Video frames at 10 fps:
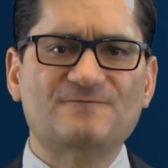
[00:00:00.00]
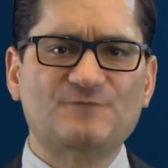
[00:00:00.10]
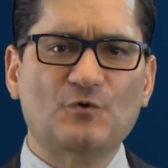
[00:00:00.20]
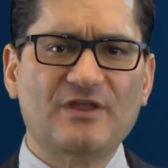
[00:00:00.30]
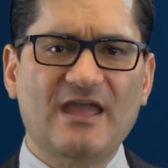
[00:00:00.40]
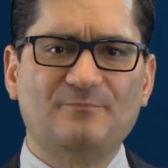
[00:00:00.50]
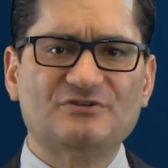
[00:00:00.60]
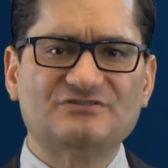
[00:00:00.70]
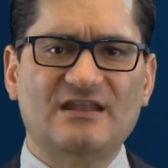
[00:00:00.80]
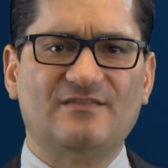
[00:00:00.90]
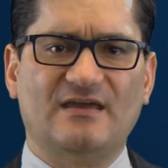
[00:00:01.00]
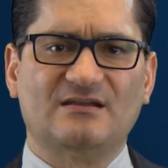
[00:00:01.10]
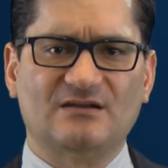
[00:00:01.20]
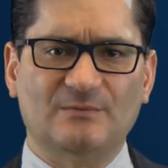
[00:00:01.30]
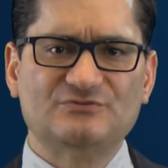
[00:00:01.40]
48% of
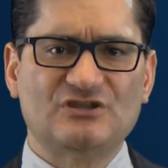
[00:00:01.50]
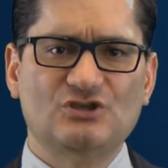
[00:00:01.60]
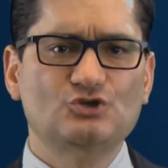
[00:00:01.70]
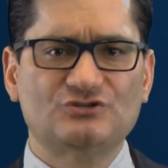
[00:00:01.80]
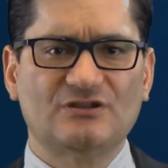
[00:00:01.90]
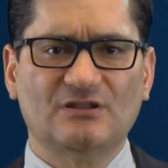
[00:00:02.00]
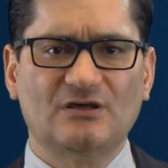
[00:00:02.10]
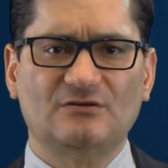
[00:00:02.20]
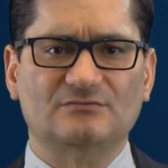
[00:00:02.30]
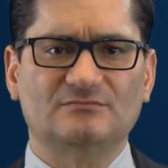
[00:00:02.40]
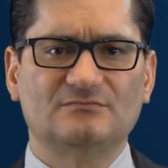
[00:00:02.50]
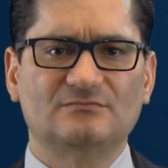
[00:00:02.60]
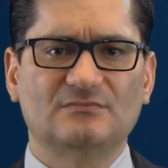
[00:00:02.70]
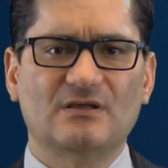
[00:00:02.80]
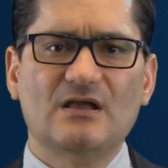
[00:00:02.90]
that comes to Houston alone.
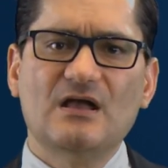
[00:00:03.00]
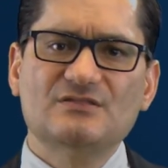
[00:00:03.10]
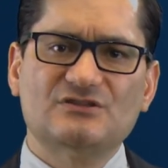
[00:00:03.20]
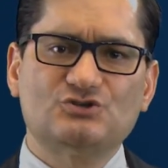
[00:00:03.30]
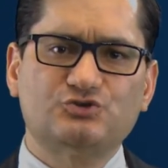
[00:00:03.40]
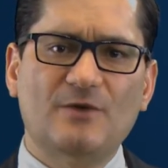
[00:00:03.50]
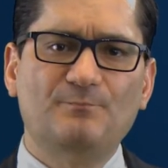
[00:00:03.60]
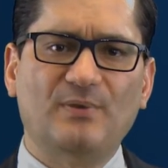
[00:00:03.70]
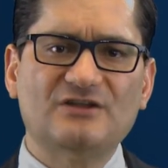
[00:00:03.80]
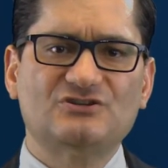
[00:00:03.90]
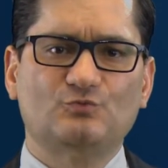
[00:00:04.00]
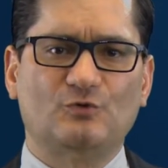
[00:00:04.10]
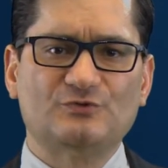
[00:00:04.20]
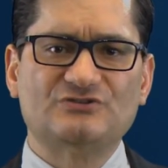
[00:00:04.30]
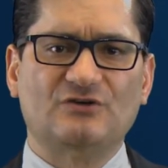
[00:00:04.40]
The Trump budget
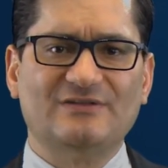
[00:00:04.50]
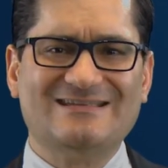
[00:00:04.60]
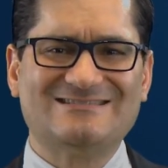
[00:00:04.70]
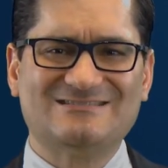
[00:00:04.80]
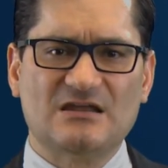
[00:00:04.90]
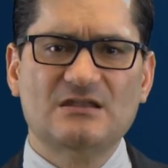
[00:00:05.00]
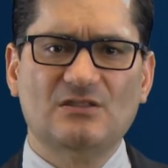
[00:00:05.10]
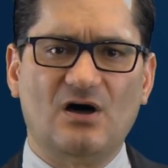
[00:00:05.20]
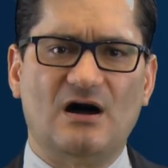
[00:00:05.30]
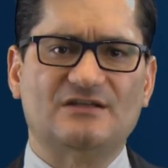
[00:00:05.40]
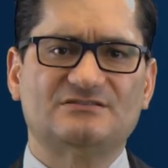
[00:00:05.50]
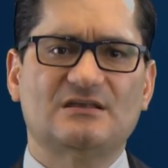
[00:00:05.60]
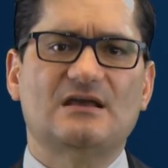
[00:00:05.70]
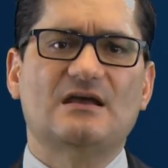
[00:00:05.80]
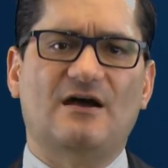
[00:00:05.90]
will result in a sudden loss
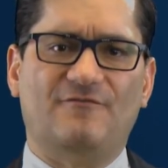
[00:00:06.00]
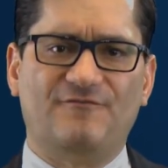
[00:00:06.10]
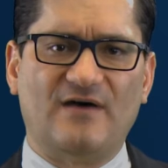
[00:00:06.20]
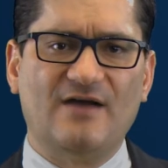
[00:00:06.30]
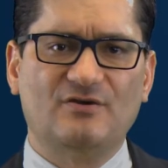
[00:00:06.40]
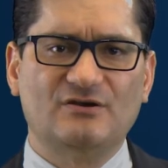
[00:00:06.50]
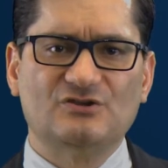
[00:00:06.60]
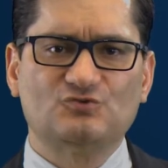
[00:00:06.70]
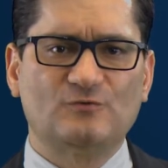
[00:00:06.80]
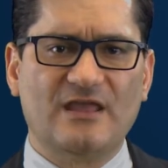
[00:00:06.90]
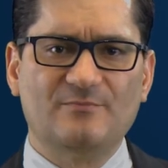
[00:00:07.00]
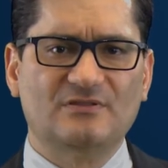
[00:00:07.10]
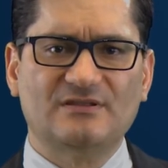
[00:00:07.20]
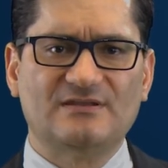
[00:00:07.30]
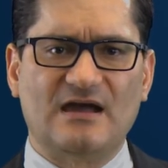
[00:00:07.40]
of $528
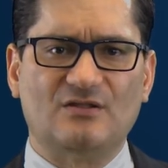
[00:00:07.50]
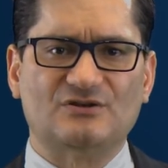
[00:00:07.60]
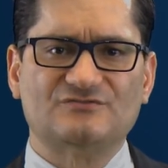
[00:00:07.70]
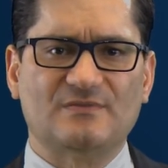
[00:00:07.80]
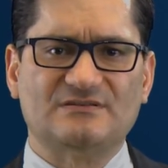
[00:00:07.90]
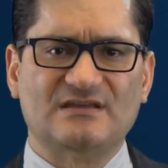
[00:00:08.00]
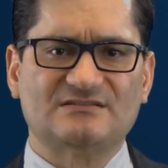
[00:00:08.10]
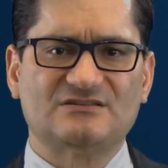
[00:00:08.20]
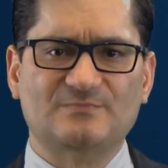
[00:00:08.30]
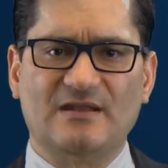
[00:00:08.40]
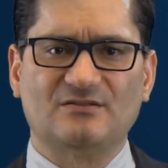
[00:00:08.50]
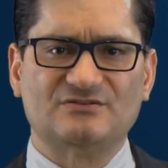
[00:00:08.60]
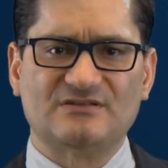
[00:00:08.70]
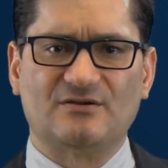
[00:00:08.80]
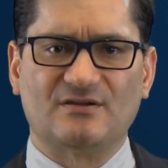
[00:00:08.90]
million from the Texas Medical
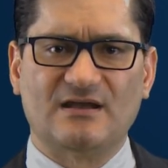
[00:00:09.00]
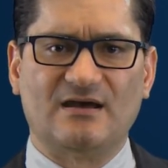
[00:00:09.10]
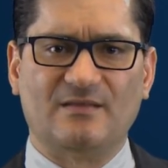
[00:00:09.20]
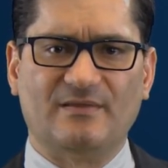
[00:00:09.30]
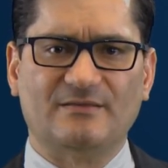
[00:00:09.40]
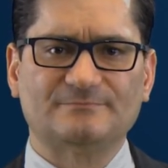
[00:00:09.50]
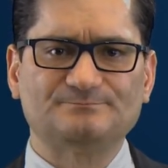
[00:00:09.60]
Center economy.